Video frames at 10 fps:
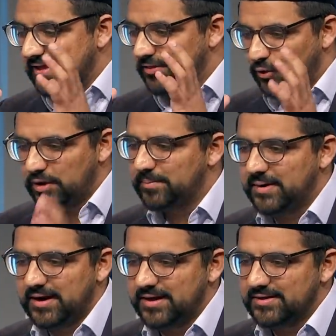the
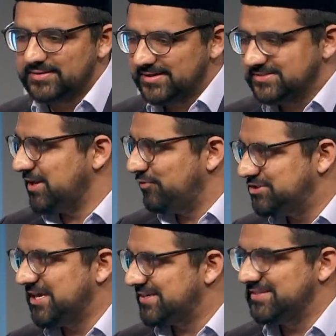ulama then started
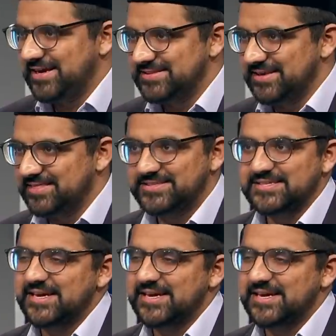rejecting the hadith. They